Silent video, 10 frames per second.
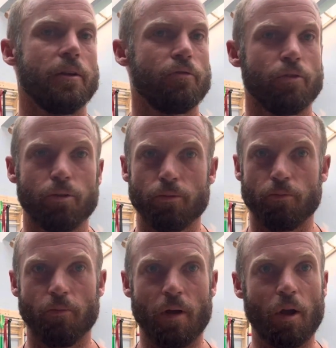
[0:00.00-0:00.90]
If you
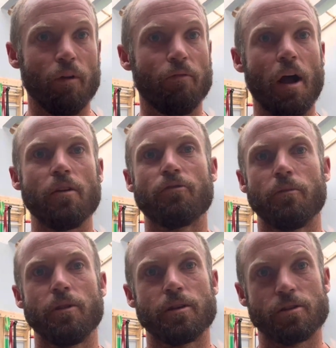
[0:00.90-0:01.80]
got value
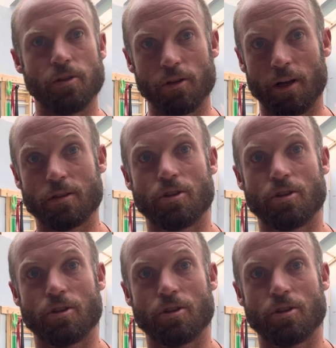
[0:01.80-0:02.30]
from this and you'd like